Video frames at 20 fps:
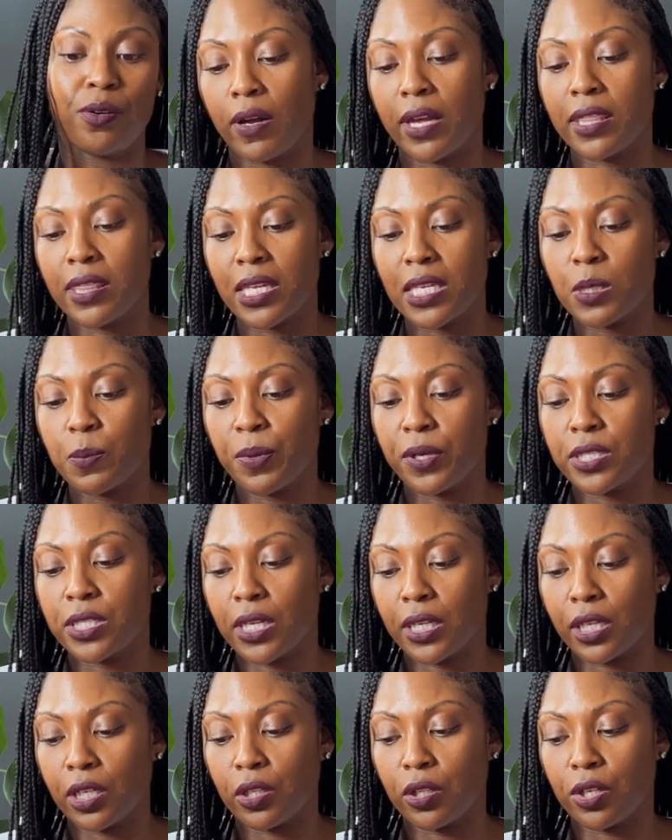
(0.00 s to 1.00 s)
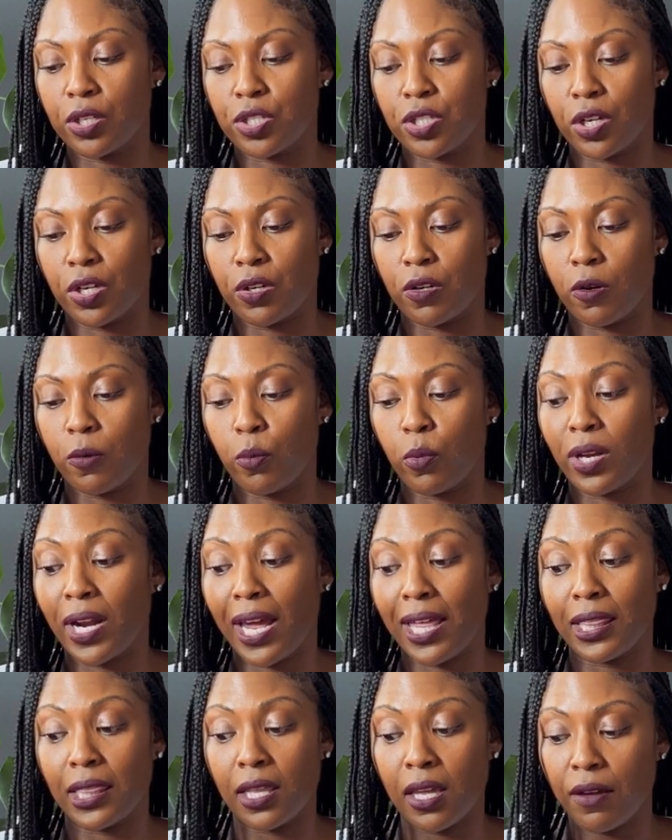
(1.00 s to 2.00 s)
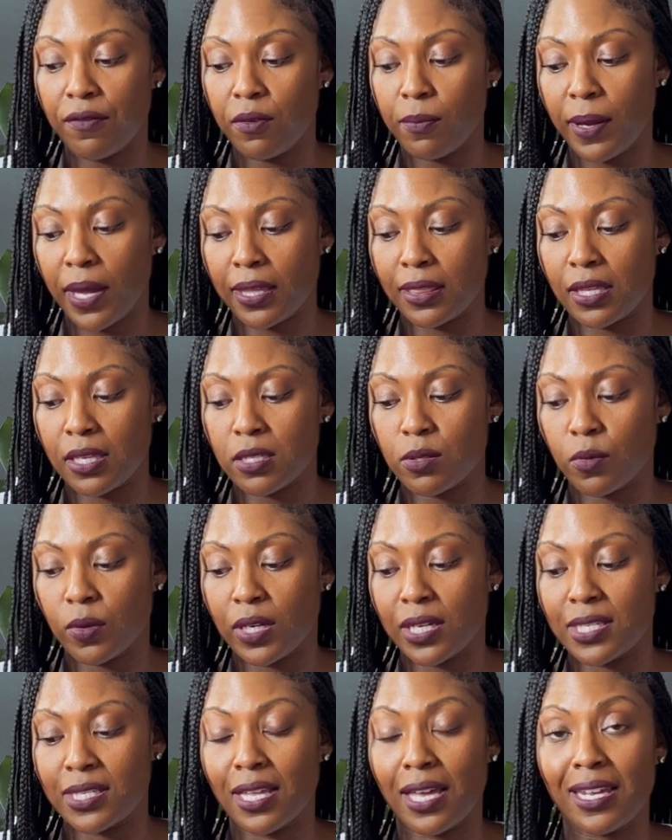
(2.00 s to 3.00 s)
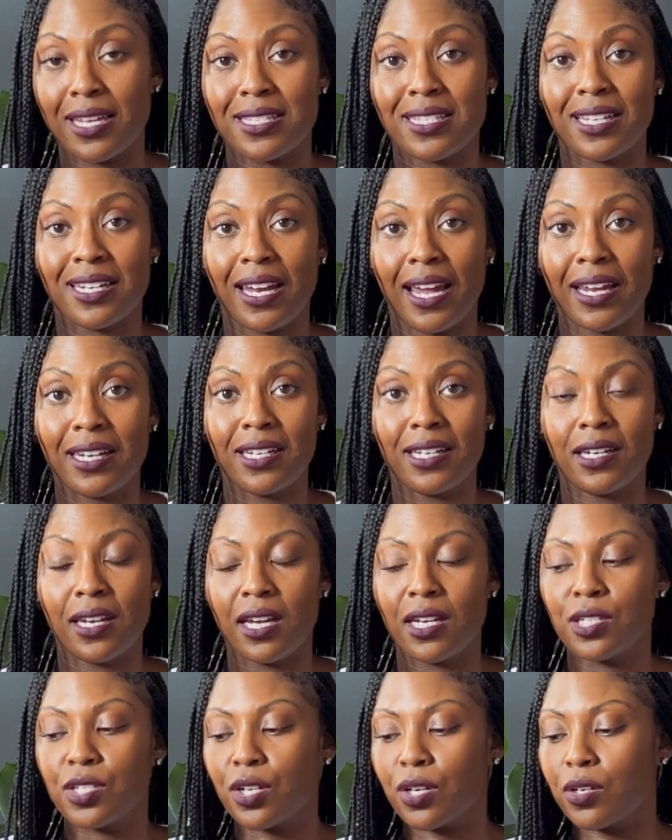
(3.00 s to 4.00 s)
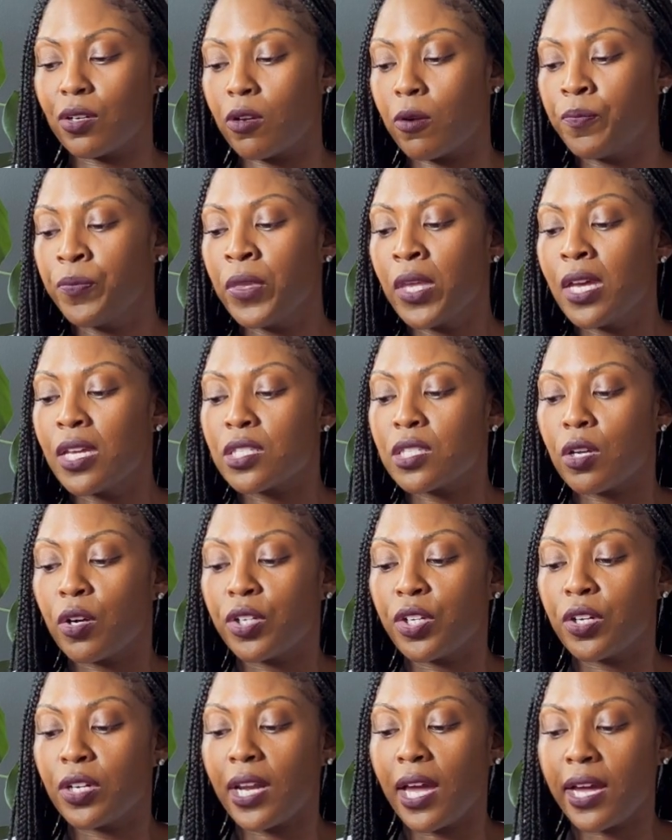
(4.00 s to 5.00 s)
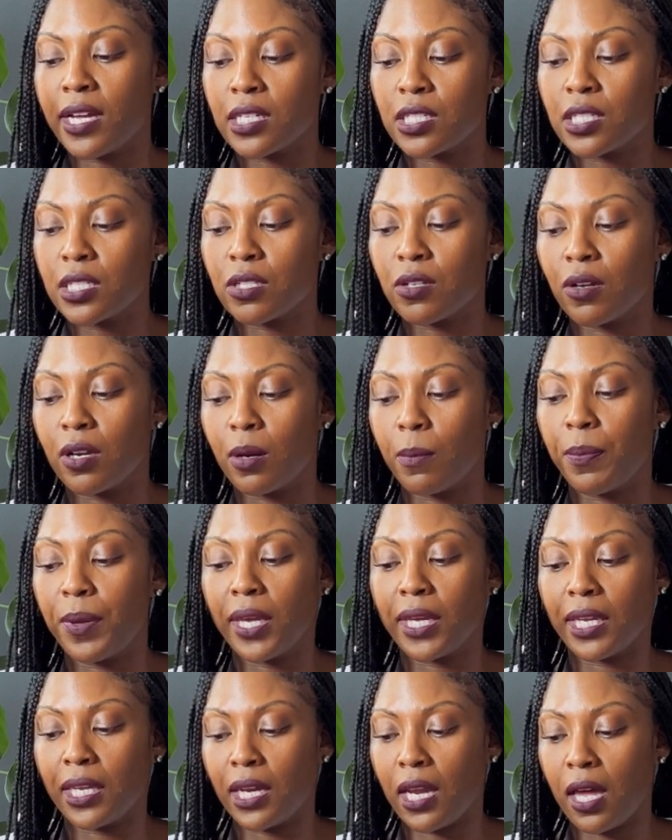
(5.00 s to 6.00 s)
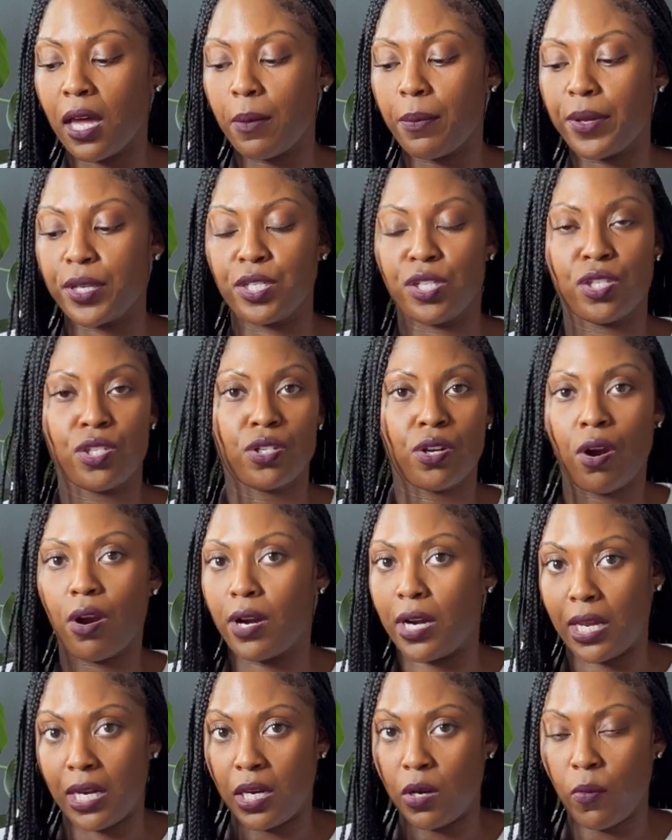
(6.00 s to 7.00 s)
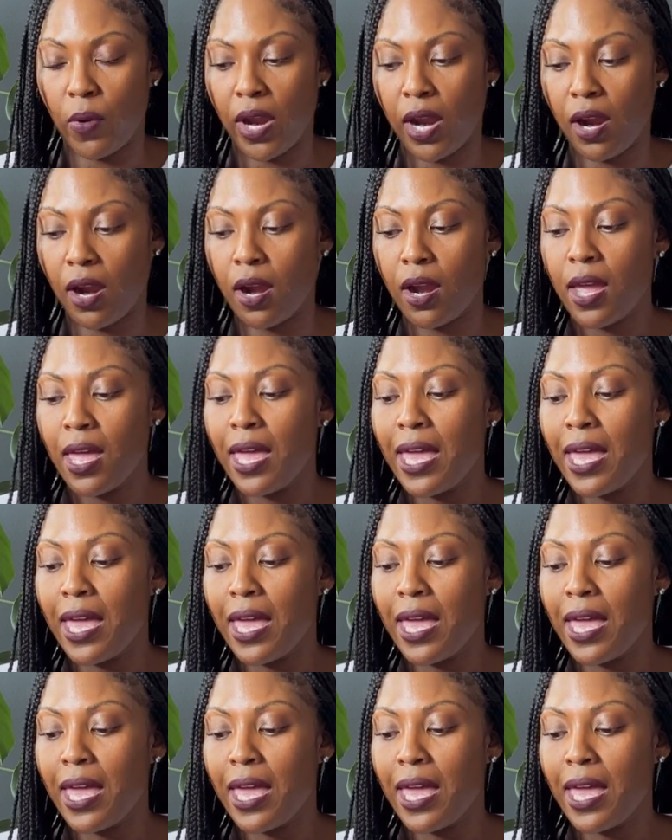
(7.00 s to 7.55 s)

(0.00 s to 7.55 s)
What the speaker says: In this particular journal, what I love about this one is that it's a 90-day journal. So you're not just gonna pick it up and just start anywhere.